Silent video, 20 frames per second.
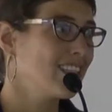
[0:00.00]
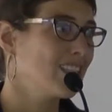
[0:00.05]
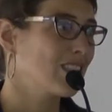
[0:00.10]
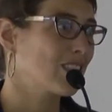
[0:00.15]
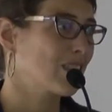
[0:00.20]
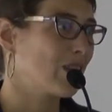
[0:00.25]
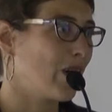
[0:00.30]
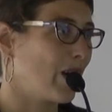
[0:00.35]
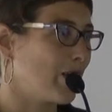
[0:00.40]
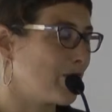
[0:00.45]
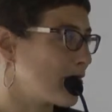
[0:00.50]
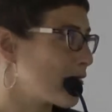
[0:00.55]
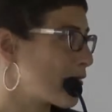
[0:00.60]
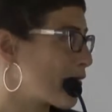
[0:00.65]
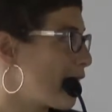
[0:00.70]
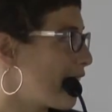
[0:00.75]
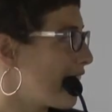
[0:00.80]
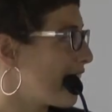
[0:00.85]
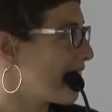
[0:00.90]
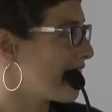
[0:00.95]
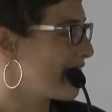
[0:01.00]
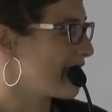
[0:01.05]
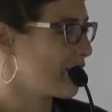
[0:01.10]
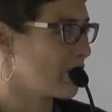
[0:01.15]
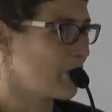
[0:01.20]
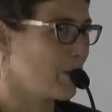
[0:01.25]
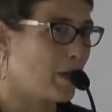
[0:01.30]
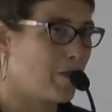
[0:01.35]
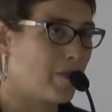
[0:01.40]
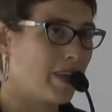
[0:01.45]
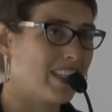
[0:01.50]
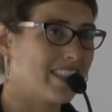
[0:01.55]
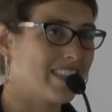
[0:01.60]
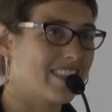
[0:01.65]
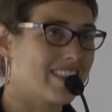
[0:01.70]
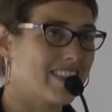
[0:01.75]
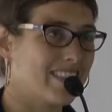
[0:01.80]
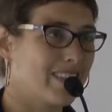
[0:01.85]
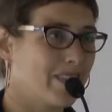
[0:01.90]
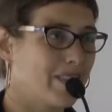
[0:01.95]
So I'm just going to do my
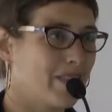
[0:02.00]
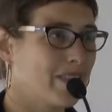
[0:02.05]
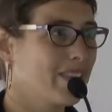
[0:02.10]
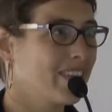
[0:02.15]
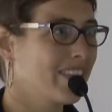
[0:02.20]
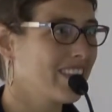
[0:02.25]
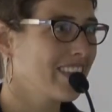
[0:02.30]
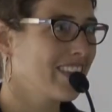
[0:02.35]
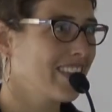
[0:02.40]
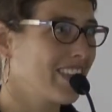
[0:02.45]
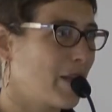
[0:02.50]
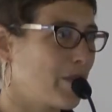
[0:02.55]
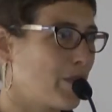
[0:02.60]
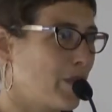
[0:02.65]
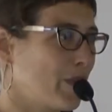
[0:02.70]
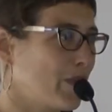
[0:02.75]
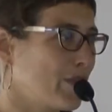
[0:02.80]
best to keep you